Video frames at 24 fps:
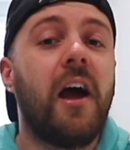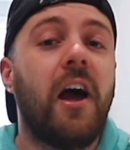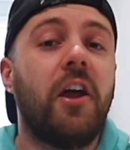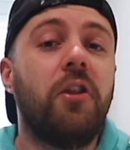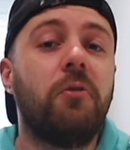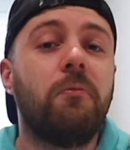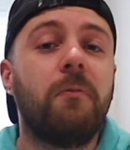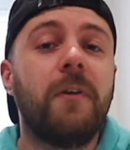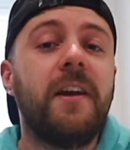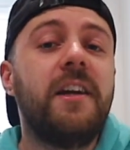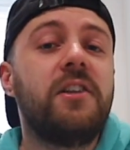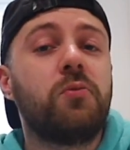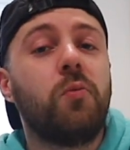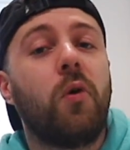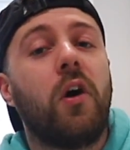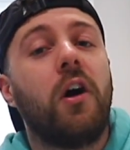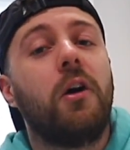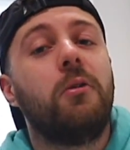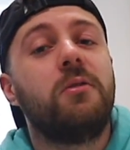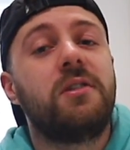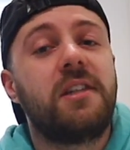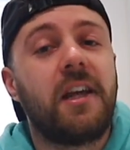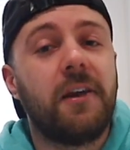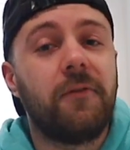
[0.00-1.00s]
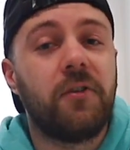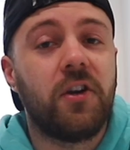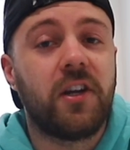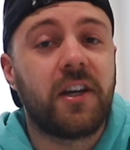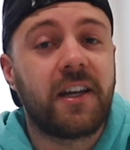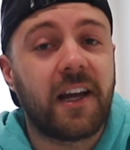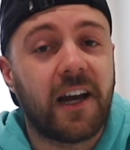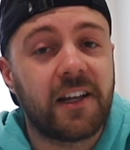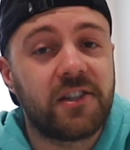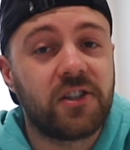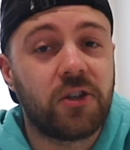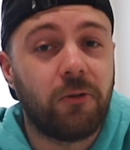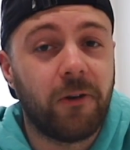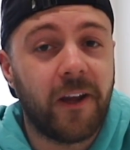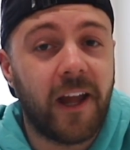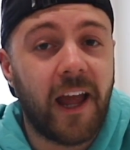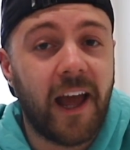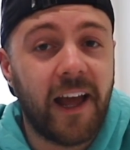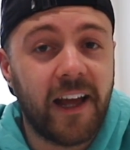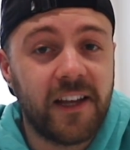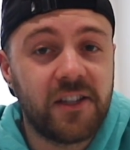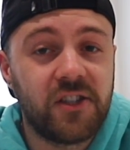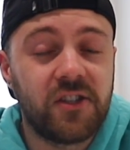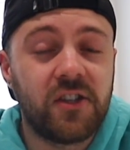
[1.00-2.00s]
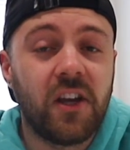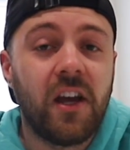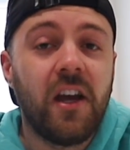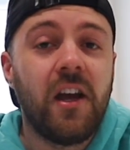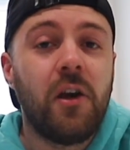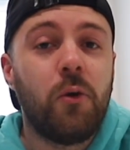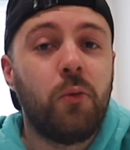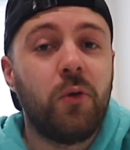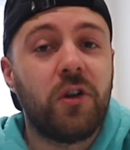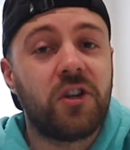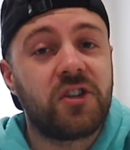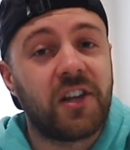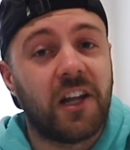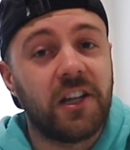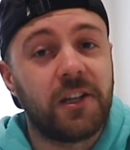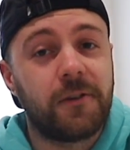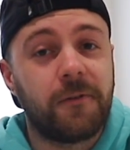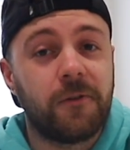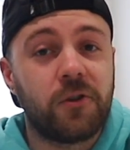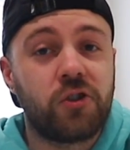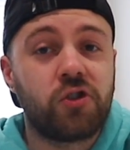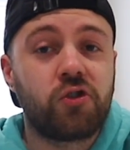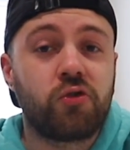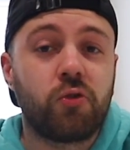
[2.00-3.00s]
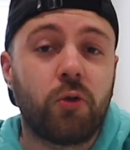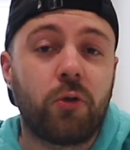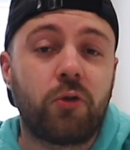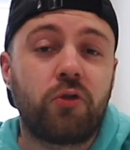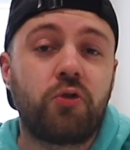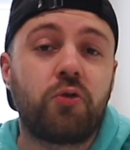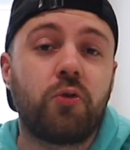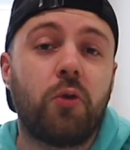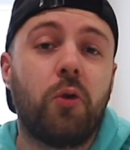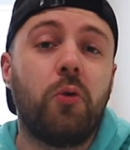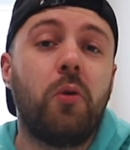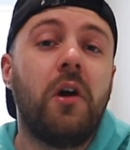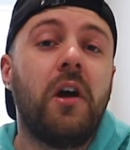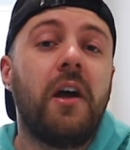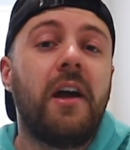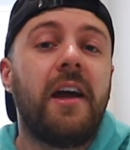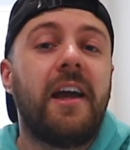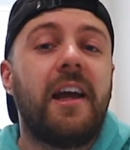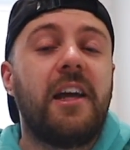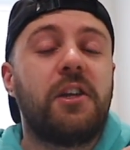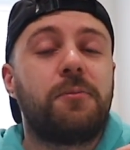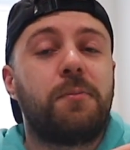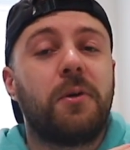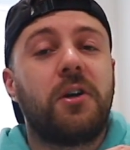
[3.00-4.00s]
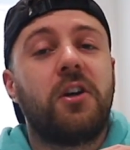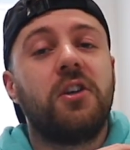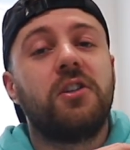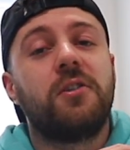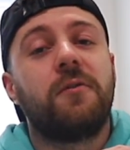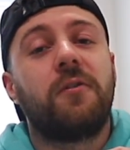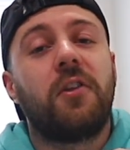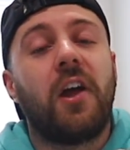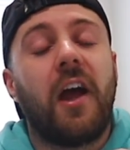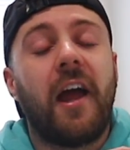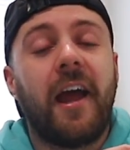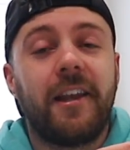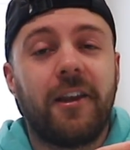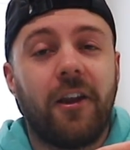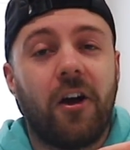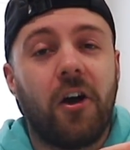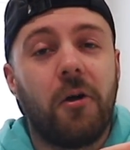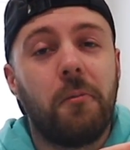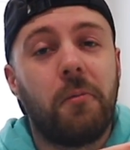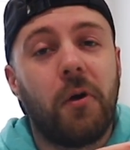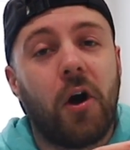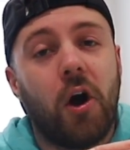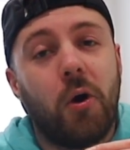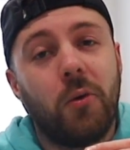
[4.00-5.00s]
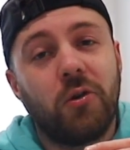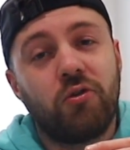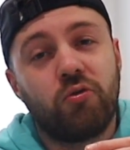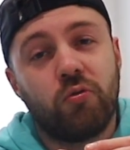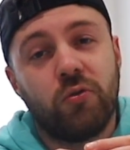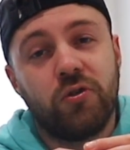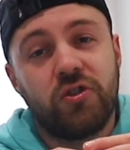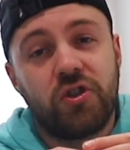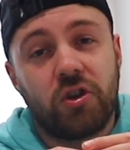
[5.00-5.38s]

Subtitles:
and the reason why it was given a category S, which stands for structural, is because of the headlight bar which runs